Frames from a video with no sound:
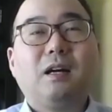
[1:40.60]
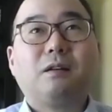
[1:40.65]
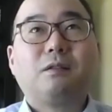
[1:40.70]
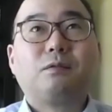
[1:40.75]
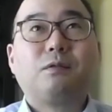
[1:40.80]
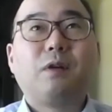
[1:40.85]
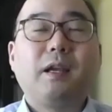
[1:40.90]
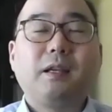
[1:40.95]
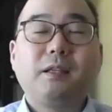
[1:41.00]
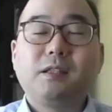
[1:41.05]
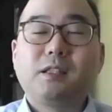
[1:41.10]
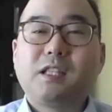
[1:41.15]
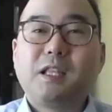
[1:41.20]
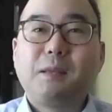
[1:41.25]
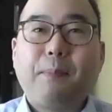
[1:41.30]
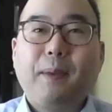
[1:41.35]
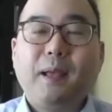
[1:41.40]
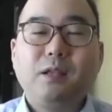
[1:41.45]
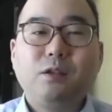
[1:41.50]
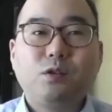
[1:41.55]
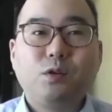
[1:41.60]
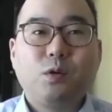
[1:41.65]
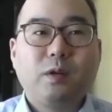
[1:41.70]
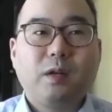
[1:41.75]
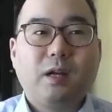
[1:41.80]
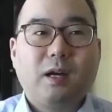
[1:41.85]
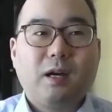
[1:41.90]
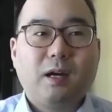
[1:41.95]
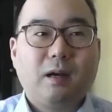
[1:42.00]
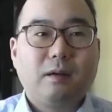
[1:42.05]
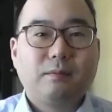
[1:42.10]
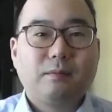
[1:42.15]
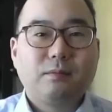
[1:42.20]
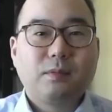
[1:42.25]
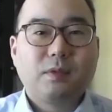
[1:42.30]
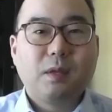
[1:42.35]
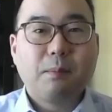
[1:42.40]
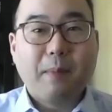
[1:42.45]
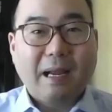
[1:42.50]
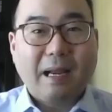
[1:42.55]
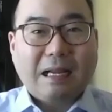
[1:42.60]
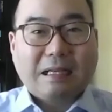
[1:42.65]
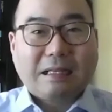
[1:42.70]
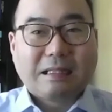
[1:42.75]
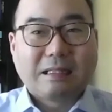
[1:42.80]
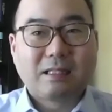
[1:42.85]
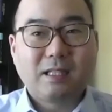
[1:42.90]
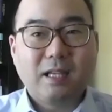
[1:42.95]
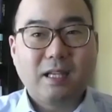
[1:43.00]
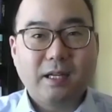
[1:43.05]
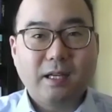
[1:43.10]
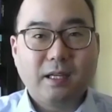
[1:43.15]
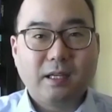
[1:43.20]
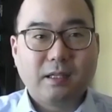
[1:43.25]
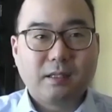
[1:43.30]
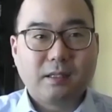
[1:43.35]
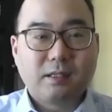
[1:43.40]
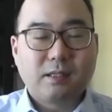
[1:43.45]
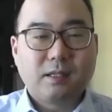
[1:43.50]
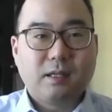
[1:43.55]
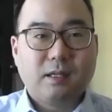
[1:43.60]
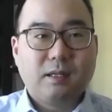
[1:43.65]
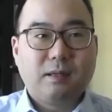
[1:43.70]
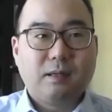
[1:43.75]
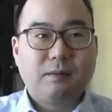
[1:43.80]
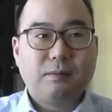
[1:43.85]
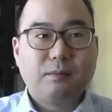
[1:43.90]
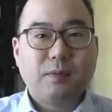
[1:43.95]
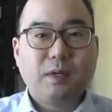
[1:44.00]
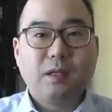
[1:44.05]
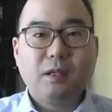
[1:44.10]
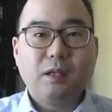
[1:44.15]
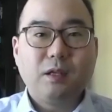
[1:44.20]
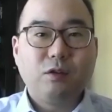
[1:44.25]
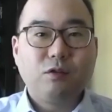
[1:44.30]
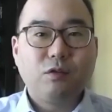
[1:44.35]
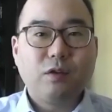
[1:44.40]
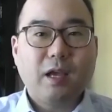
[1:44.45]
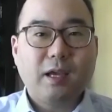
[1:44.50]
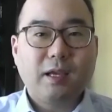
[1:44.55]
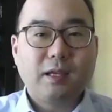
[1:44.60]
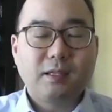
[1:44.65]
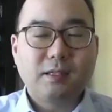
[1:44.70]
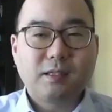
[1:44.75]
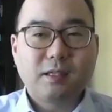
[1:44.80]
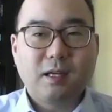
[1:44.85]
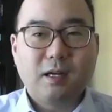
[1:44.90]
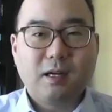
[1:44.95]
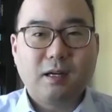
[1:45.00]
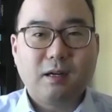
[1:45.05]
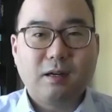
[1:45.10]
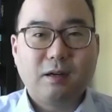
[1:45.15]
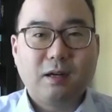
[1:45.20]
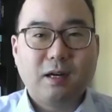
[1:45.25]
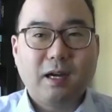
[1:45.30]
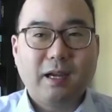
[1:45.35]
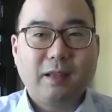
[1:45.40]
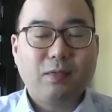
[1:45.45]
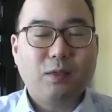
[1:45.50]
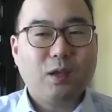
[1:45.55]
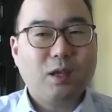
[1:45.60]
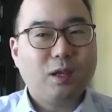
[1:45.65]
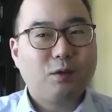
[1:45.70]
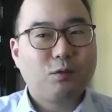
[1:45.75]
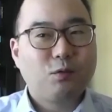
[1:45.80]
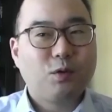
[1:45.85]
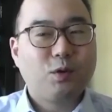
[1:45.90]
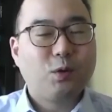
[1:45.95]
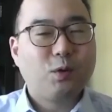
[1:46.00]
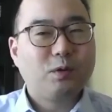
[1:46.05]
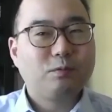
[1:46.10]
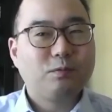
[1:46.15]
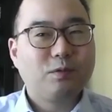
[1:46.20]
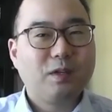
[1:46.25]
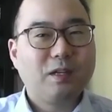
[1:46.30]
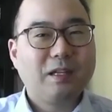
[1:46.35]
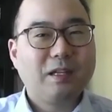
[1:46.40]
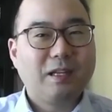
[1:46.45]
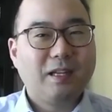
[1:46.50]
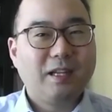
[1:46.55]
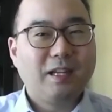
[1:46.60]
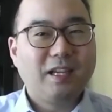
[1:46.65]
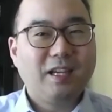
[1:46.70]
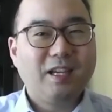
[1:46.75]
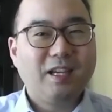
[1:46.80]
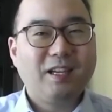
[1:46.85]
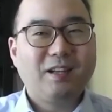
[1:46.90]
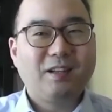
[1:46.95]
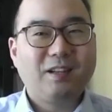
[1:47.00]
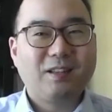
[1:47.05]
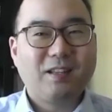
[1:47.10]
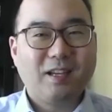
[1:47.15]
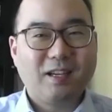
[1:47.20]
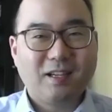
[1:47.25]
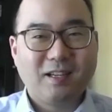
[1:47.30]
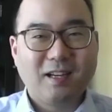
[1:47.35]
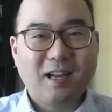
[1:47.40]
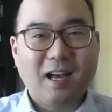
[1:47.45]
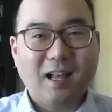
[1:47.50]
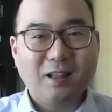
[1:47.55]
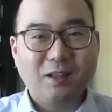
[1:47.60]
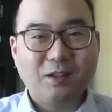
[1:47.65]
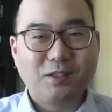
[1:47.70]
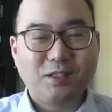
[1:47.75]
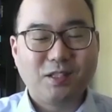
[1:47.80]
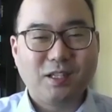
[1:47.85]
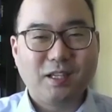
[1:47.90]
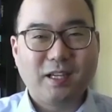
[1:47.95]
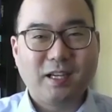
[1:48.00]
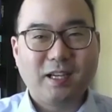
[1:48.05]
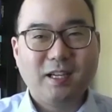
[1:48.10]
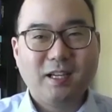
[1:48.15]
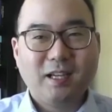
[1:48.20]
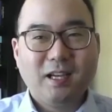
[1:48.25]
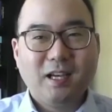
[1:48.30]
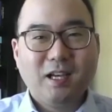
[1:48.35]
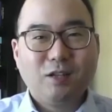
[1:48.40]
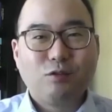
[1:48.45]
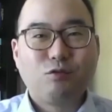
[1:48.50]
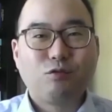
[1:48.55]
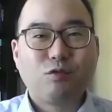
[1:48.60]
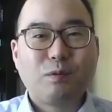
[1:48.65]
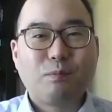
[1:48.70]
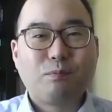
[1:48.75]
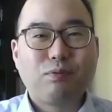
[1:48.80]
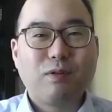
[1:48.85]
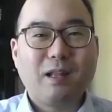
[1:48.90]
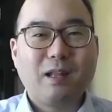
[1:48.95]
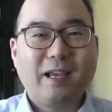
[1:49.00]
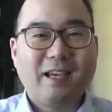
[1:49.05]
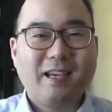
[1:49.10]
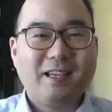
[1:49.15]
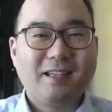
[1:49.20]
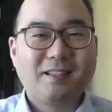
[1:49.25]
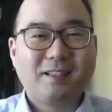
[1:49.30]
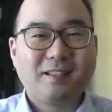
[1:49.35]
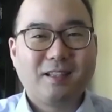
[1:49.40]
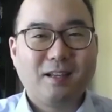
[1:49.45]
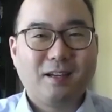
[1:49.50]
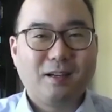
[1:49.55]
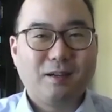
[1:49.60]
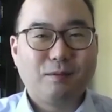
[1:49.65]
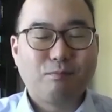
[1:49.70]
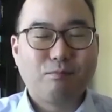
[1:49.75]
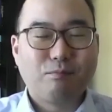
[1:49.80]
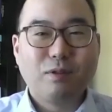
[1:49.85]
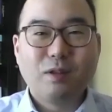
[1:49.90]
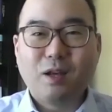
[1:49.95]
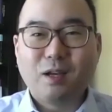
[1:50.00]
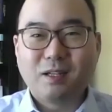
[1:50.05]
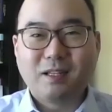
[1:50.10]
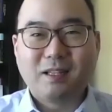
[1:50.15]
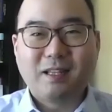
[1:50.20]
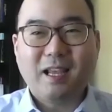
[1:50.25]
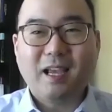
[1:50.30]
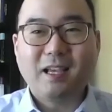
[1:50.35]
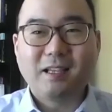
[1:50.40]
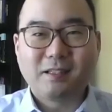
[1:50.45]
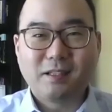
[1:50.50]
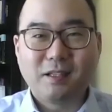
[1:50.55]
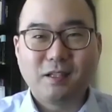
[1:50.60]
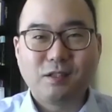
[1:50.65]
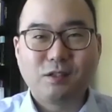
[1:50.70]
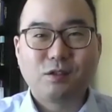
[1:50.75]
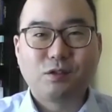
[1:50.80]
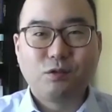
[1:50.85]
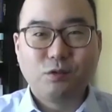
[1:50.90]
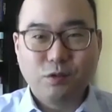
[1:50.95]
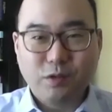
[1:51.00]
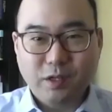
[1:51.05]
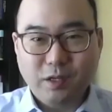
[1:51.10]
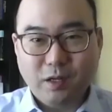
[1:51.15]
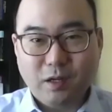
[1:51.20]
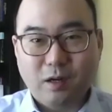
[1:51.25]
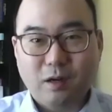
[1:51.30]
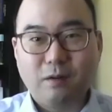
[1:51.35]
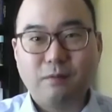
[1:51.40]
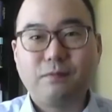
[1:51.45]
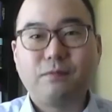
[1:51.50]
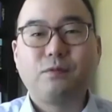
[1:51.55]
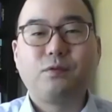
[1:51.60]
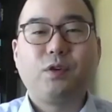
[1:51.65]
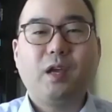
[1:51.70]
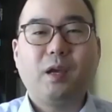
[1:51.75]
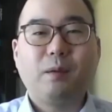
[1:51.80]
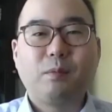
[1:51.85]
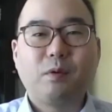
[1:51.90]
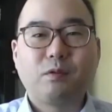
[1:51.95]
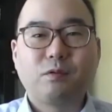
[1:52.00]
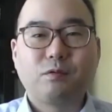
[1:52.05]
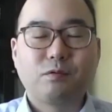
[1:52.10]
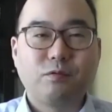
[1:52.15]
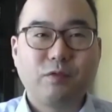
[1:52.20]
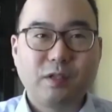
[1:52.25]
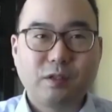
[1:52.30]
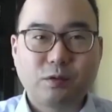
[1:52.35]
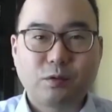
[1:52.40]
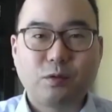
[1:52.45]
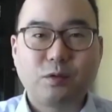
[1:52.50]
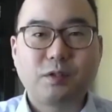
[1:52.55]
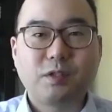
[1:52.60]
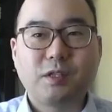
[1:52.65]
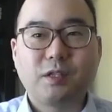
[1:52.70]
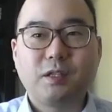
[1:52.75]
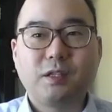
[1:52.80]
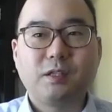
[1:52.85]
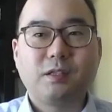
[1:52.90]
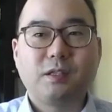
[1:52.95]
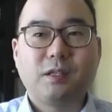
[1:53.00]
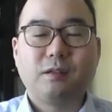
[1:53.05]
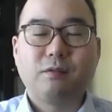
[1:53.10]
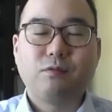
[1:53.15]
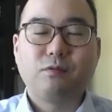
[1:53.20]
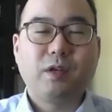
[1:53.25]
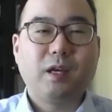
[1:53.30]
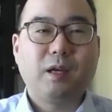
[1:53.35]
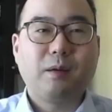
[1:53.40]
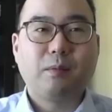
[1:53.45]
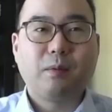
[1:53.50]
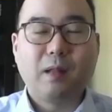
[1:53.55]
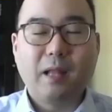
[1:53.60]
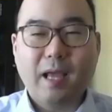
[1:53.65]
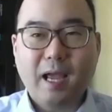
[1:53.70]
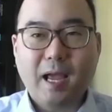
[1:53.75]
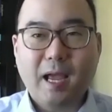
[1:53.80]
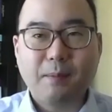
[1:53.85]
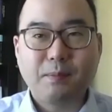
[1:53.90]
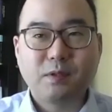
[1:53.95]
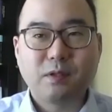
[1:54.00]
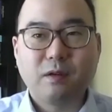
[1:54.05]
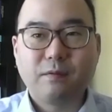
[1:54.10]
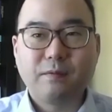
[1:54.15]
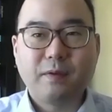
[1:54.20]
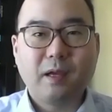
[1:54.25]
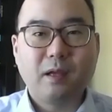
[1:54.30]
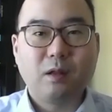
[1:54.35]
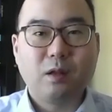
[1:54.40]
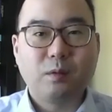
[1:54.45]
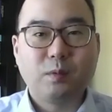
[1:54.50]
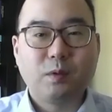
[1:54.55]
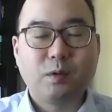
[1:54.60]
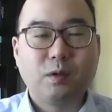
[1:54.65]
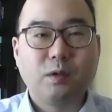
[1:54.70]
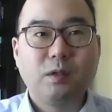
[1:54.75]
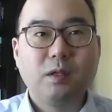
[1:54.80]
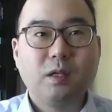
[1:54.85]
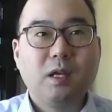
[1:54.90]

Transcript: Right, it depends on the medical settings. In the US, I think we don't really need a technology to replace the blood test. It's good enough, we have good resources and we have labs available.